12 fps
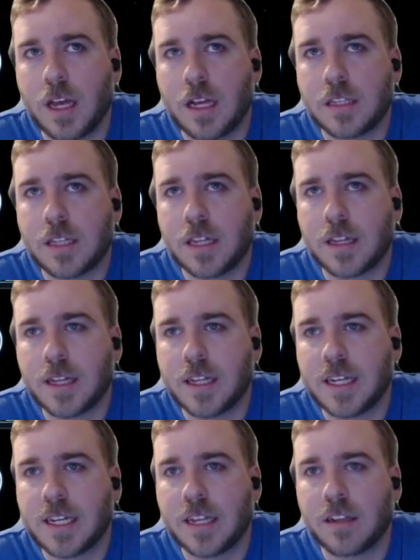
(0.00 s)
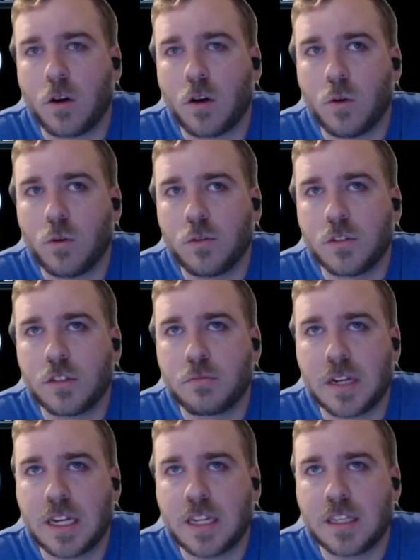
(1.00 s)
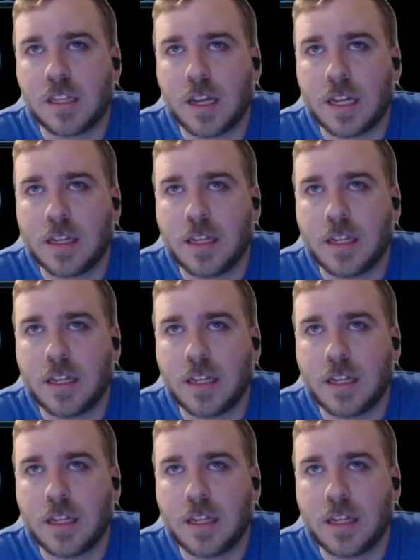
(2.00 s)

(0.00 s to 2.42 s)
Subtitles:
it's not likely to get holds, but it is likely